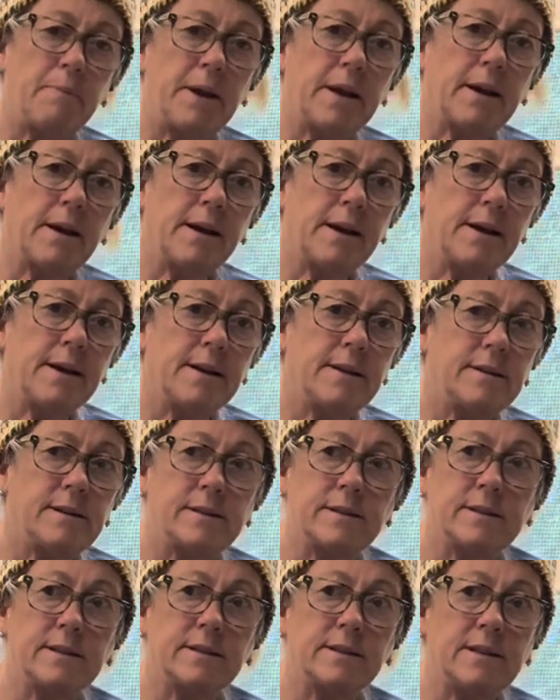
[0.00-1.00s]

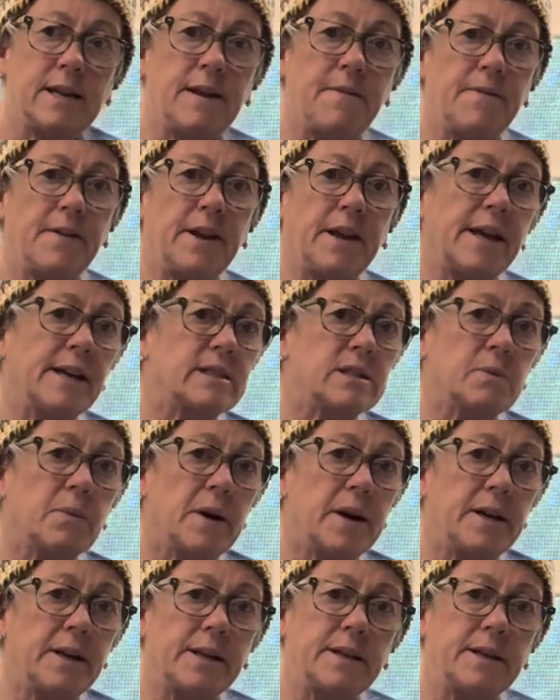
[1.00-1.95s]
because if it gets wet,